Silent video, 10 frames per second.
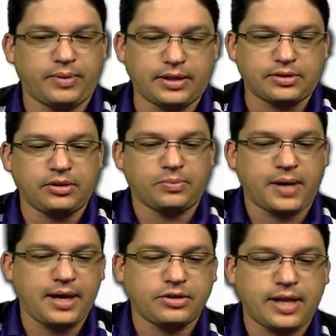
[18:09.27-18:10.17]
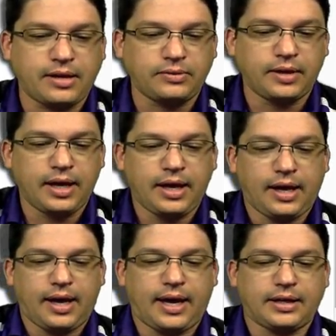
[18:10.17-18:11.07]
but it's a new page now,
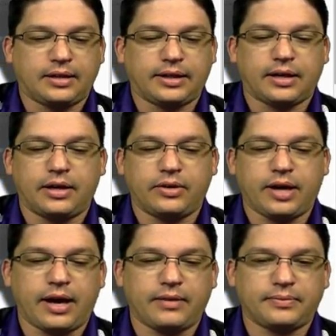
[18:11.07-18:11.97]
and click on OK.